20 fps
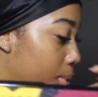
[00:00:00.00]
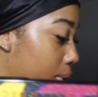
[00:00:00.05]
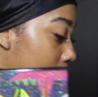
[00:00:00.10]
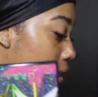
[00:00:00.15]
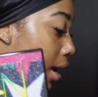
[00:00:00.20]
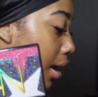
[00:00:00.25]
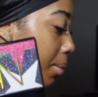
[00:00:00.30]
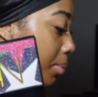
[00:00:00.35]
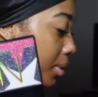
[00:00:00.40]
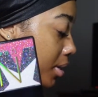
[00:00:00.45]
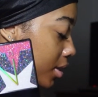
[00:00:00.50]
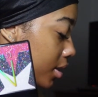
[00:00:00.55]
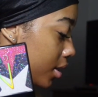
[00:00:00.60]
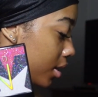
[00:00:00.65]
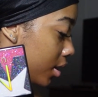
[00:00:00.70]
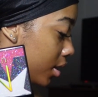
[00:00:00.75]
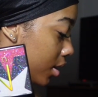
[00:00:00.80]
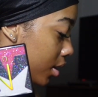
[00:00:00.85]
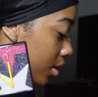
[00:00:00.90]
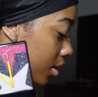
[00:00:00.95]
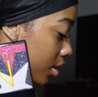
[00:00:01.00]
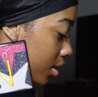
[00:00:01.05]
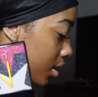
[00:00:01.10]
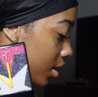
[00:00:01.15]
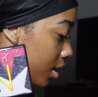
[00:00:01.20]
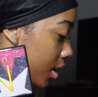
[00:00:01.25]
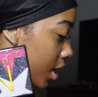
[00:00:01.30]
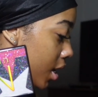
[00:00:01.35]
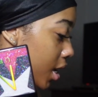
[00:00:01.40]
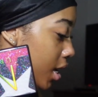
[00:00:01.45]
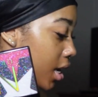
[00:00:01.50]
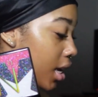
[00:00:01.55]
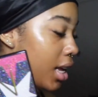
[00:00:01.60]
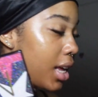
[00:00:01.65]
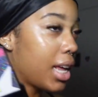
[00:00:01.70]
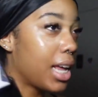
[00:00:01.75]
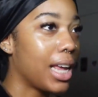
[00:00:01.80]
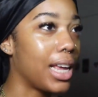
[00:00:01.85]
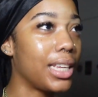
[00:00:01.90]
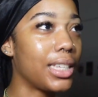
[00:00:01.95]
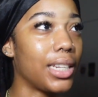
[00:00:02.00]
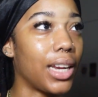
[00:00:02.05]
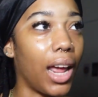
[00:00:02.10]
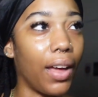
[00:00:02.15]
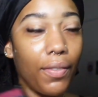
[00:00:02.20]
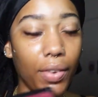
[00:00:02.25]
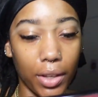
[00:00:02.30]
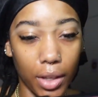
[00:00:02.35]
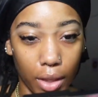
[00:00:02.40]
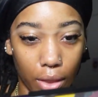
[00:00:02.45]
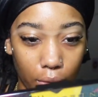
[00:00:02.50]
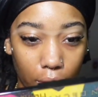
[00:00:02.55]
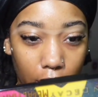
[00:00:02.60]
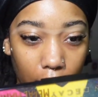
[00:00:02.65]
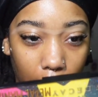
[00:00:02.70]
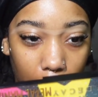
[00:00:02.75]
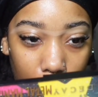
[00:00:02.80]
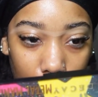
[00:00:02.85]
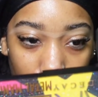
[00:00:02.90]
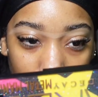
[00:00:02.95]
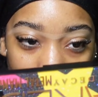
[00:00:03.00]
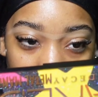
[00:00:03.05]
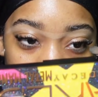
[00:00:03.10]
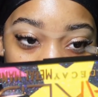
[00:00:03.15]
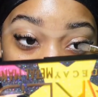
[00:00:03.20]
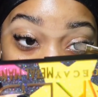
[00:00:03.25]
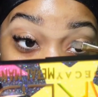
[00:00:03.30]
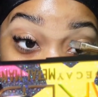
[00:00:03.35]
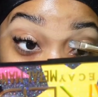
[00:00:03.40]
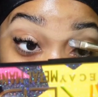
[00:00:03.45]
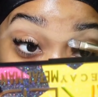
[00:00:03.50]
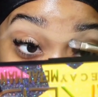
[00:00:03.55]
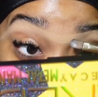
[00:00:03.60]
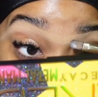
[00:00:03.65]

what time is it? It's 9.53, like low-key